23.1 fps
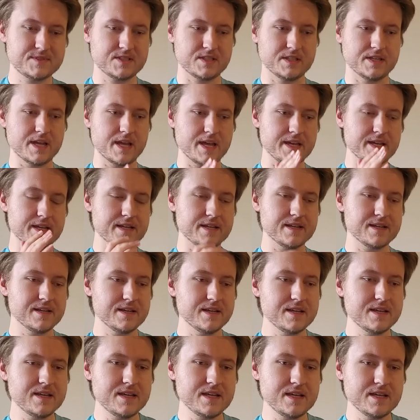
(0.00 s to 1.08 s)
Today
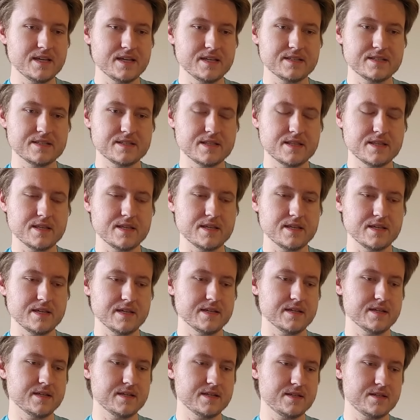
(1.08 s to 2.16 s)
is
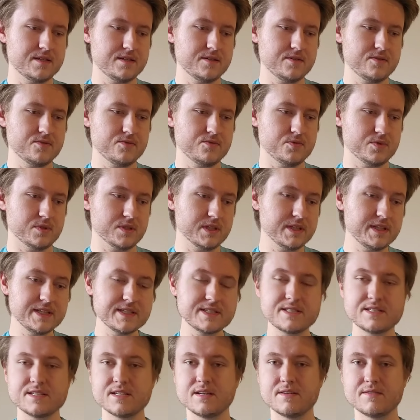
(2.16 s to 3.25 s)
the
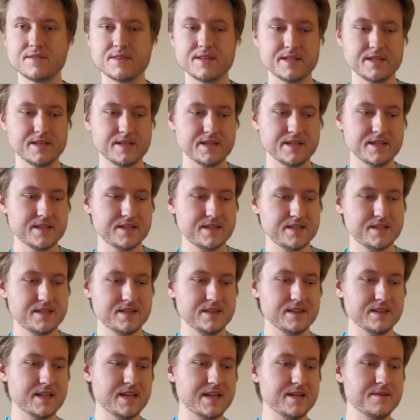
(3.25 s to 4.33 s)
release of the
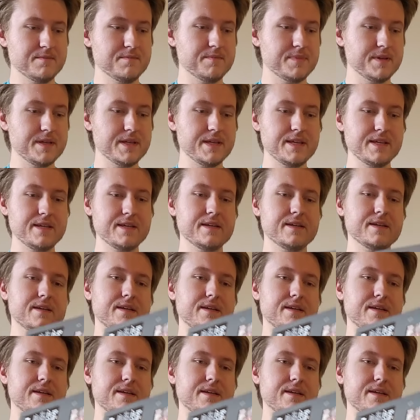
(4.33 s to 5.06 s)
Let It Be